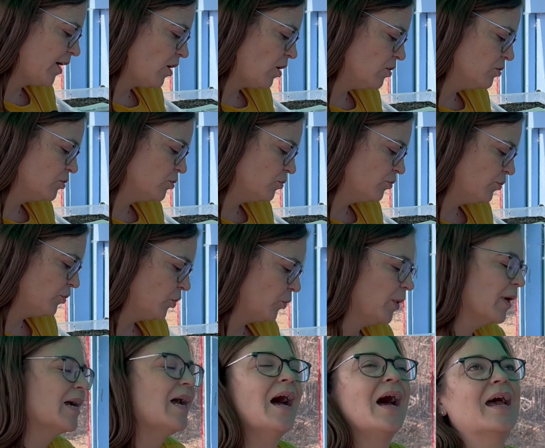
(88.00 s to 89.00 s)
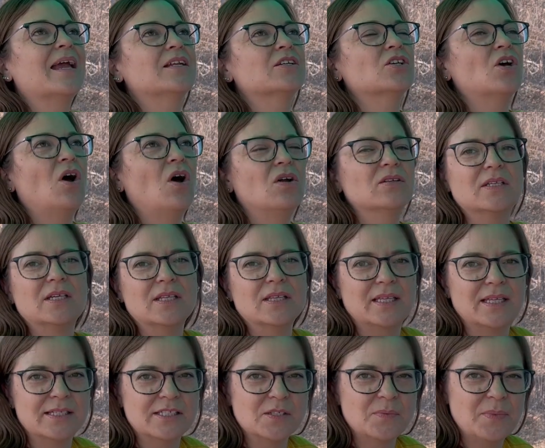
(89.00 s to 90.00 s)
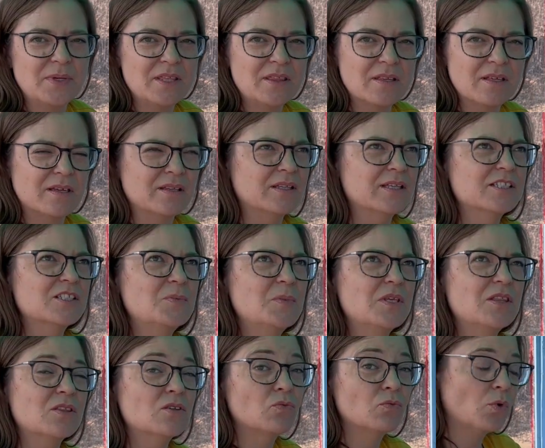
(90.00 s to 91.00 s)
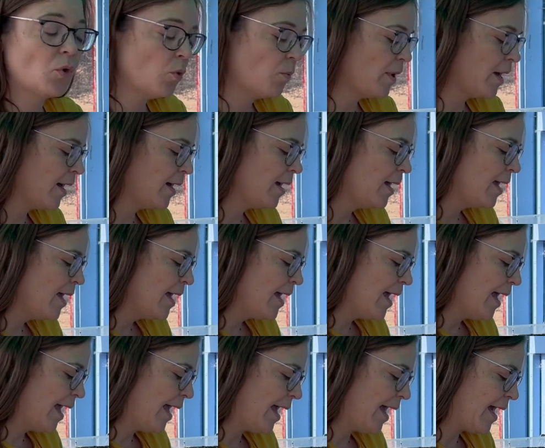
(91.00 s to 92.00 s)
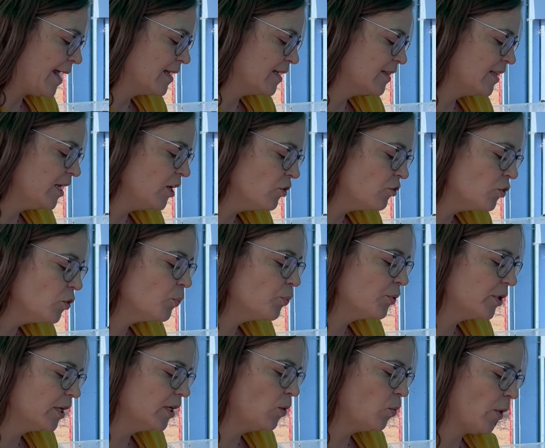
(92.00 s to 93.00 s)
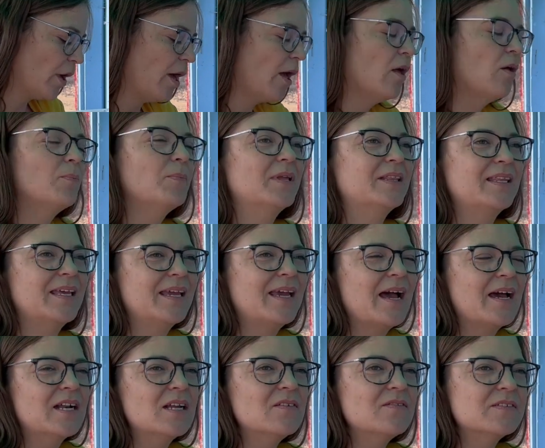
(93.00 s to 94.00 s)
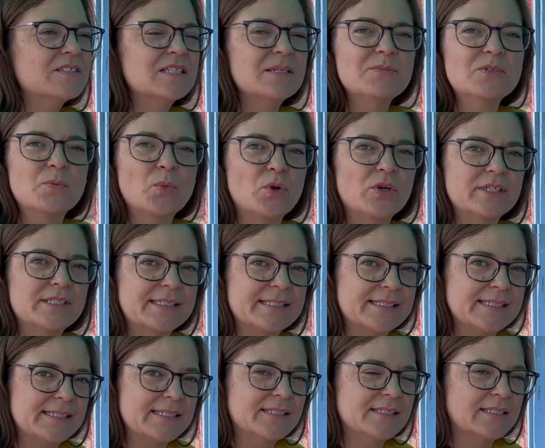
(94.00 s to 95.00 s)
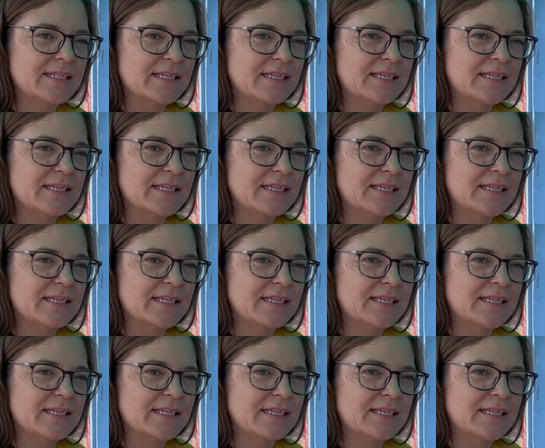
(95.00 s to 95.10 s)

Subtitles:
I also grew a kind called Elizabethan Roma, and they grew pretty well, but they kind of seemed more diseased.